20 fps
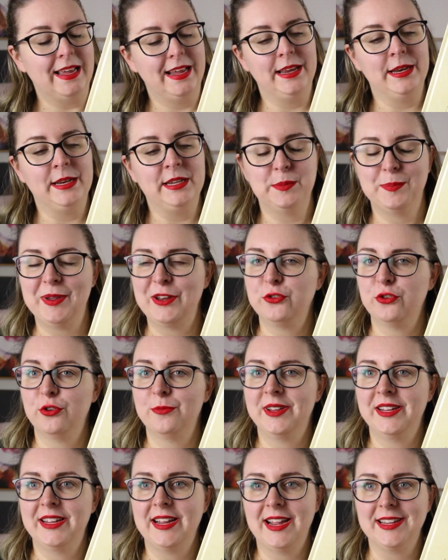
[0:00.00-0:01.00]
In his
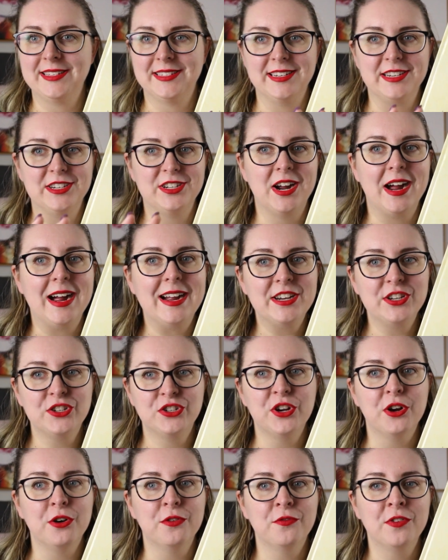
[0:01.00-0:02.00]
bedroom he has an entire
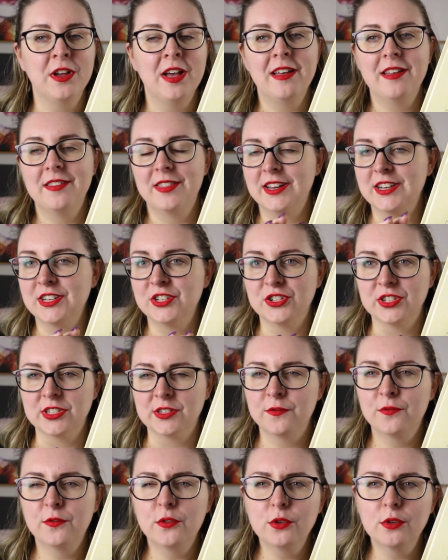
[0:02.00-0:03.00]
shelf that is
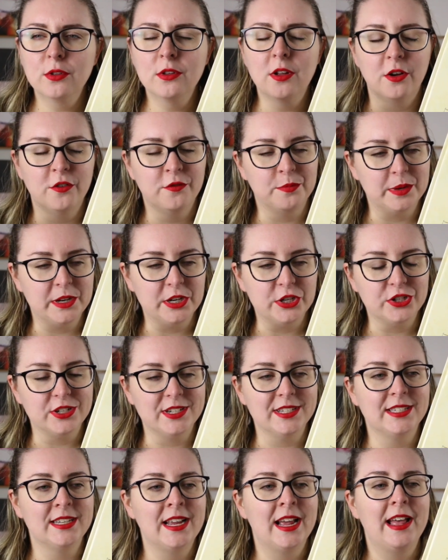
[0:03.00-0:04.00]
just full of
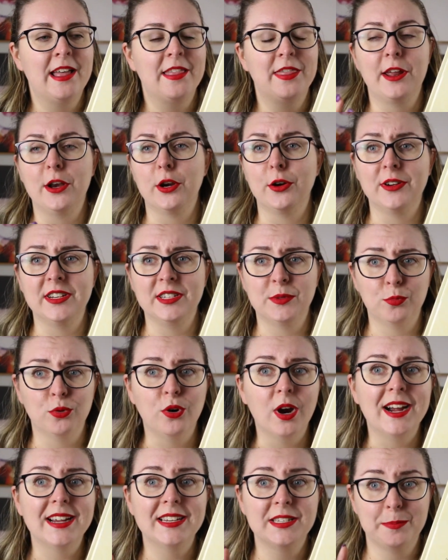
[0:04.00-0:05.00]
miniatures that are his
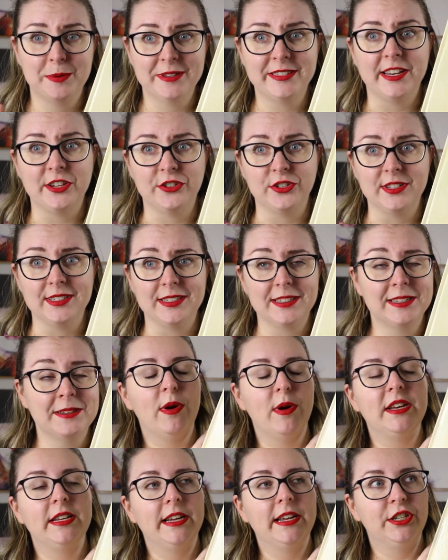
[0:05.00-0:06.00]
prized possessions.
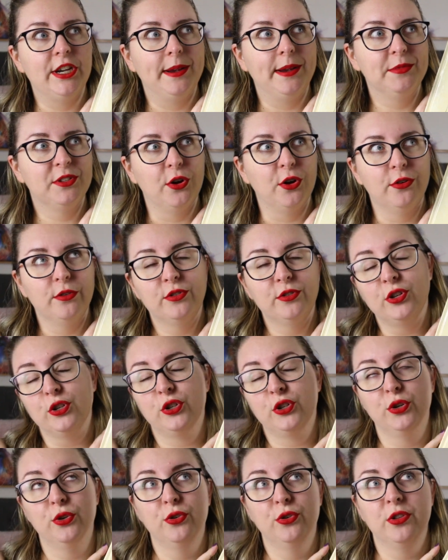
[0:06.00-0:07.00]
One day James goes
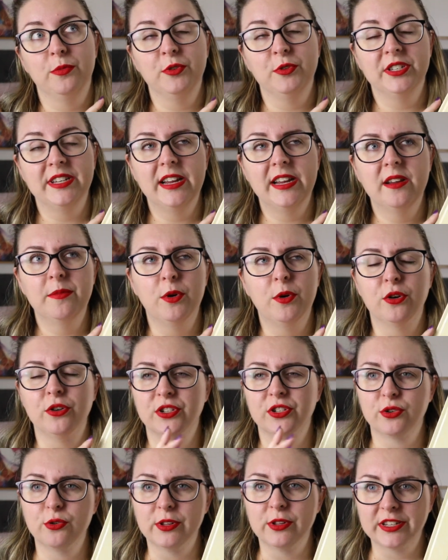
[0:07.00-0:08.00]
to the museum on a
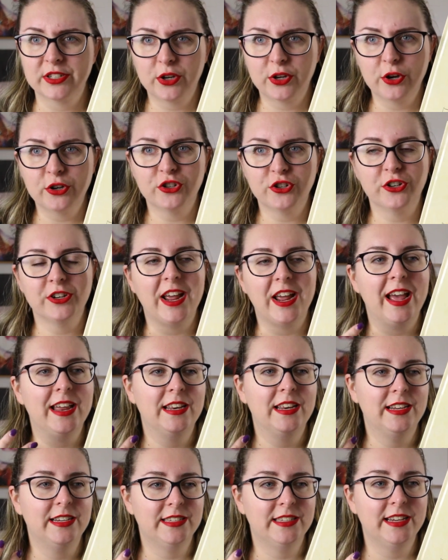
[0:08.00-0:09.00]
school excursion and
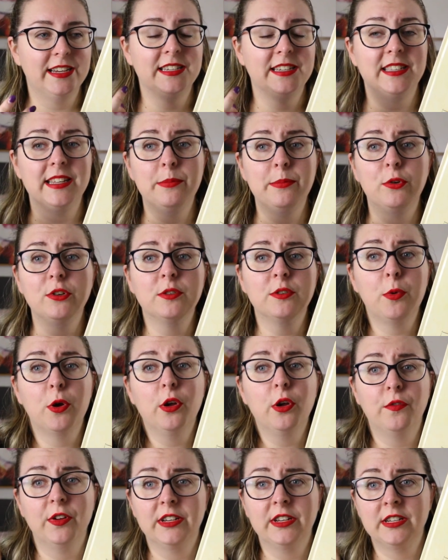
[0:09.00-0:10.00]
he sees the most
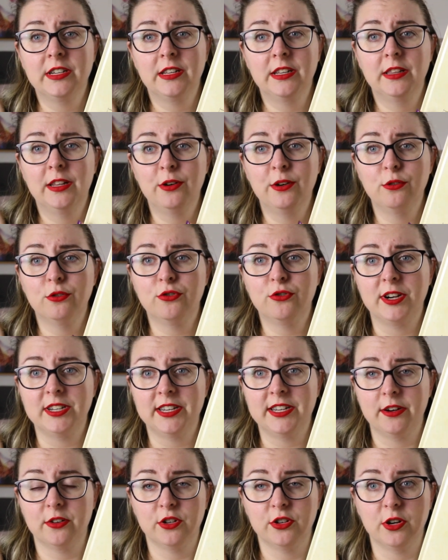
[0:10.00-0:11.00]
perfect little
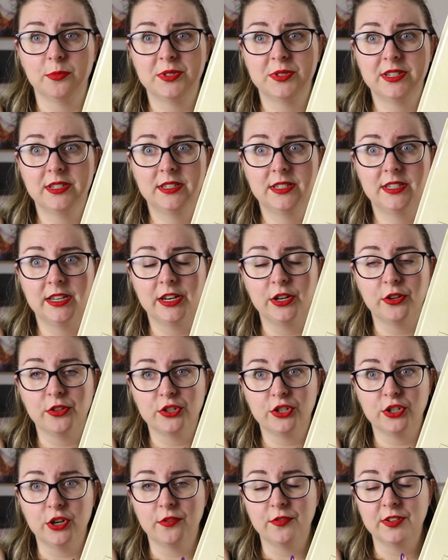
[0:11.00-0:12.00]
triceratops sitting on the
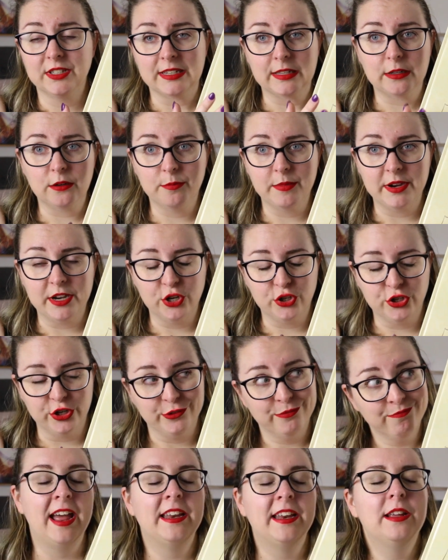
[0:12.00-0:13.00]
shelf. It's a little
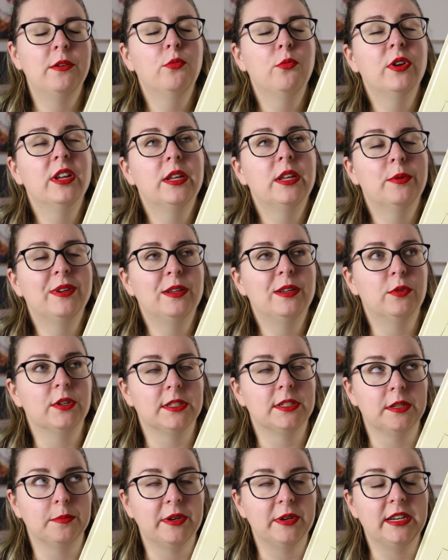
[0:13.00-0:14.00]
miniature and he really, really
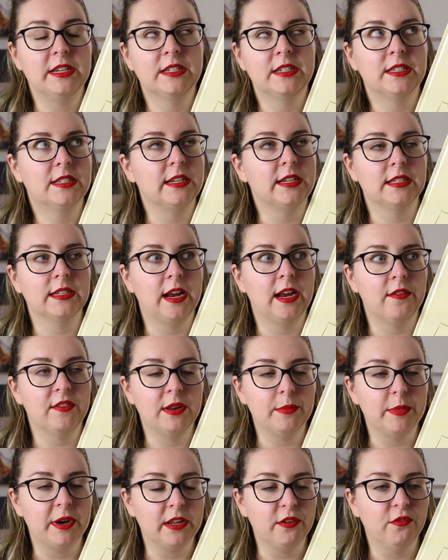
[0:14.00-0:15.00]
wants it, but he just doesn't have
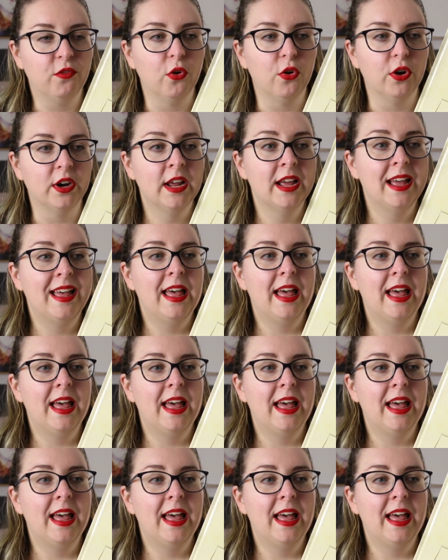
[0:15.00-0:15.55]
any money for it.